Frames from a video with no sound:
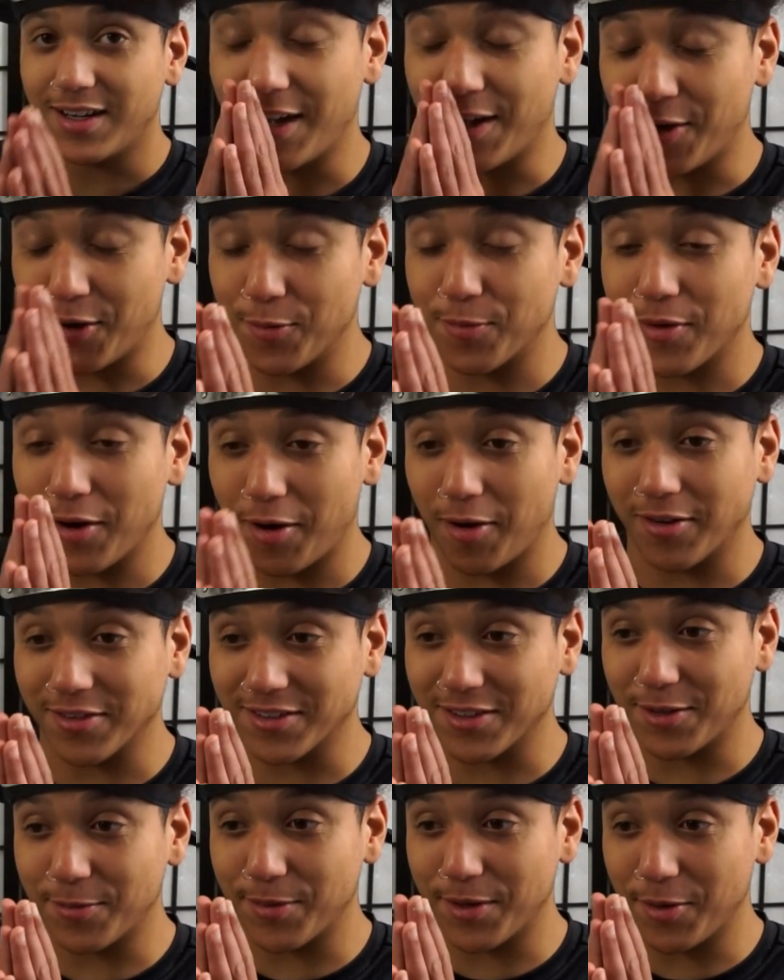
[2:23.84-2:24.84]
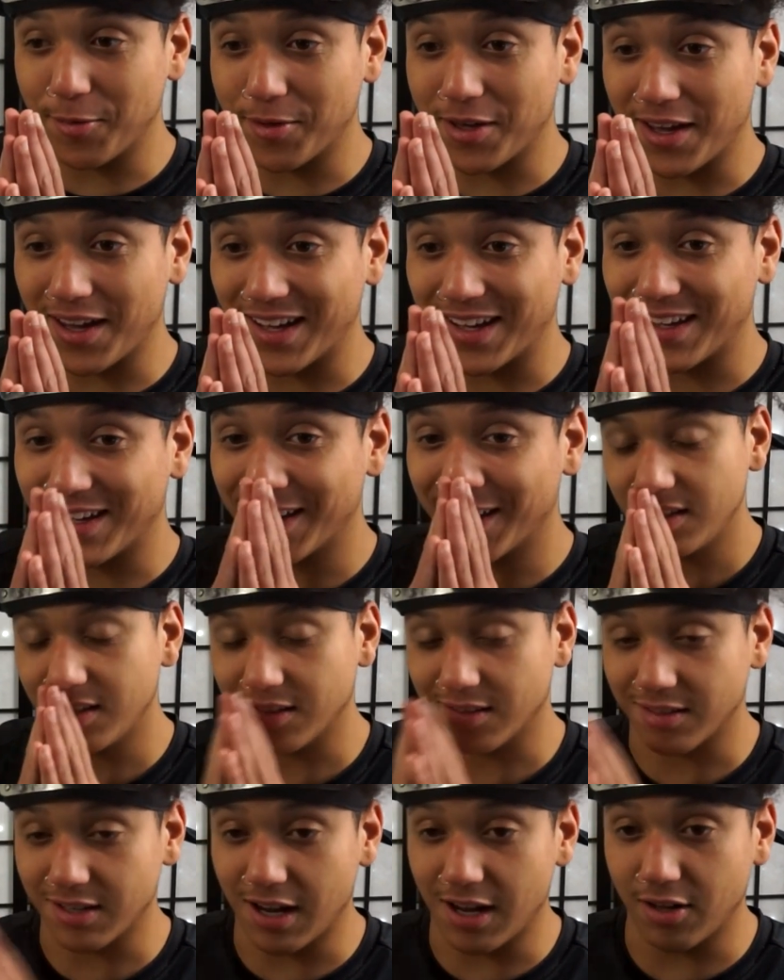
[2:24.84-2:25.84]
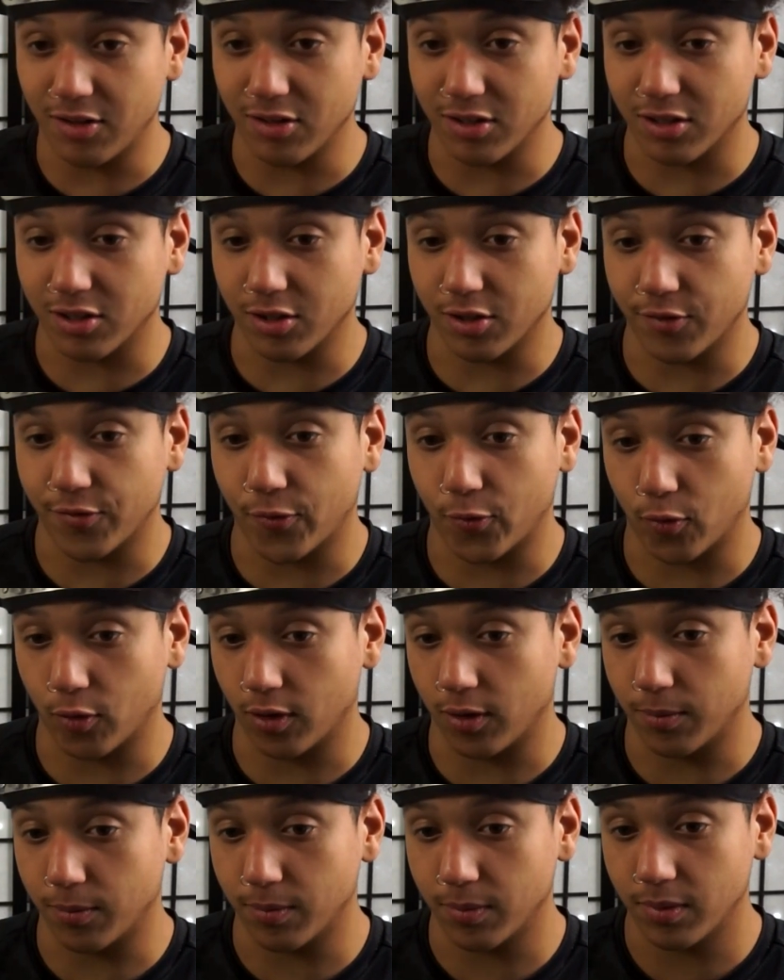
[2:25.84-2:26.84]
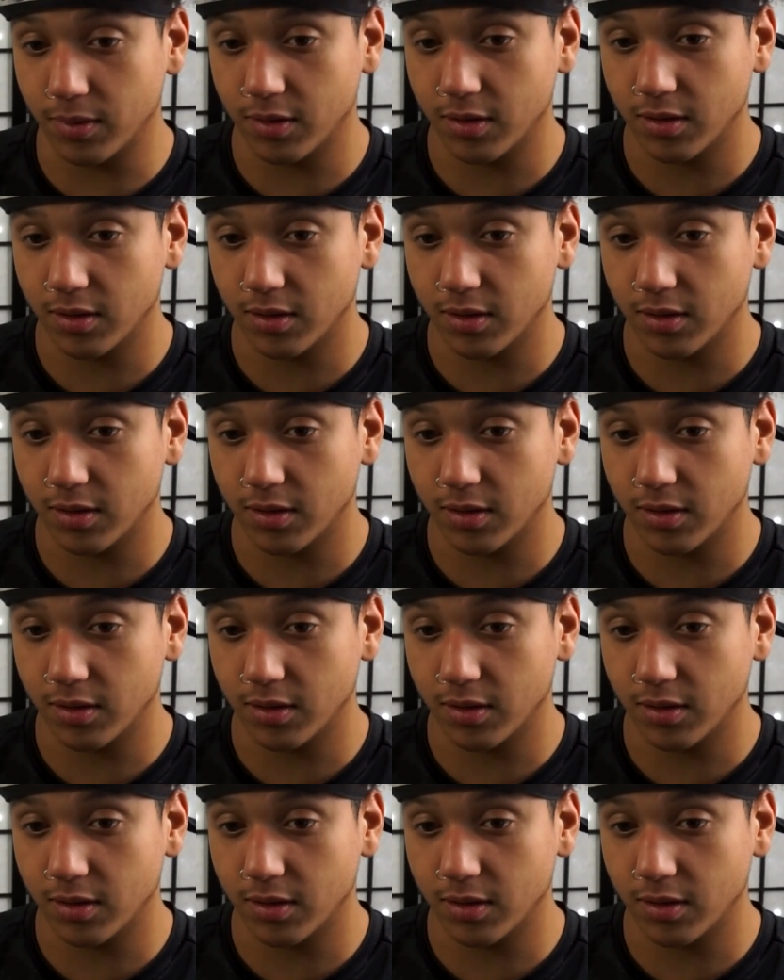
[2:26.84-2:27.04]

I hope Gaara's gonna be okay. It does not look good for him.